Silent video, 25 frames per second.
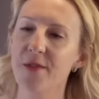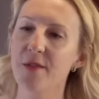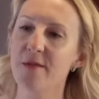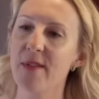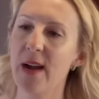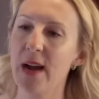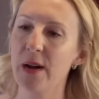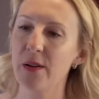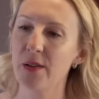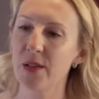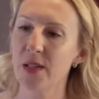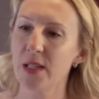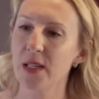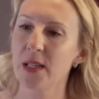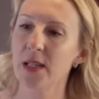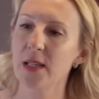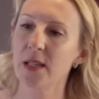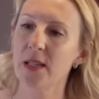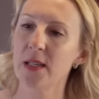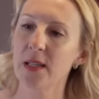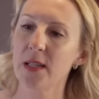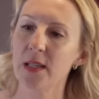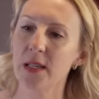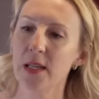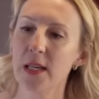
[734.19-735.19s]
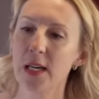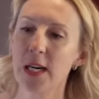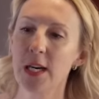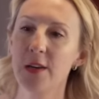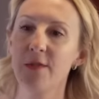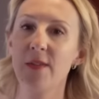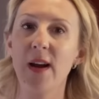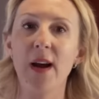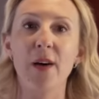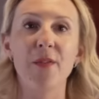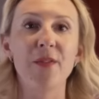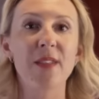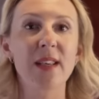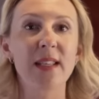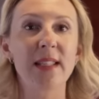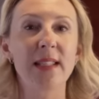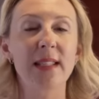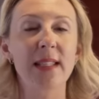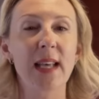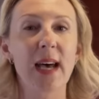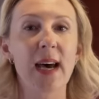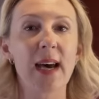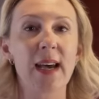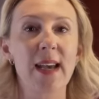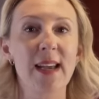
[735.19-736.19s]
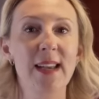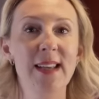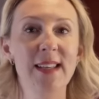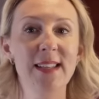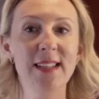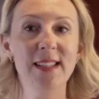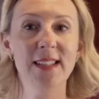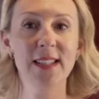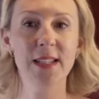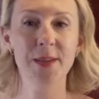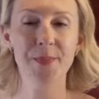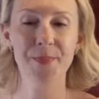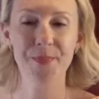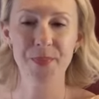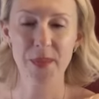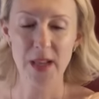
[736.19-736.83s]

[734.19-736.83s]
around this size,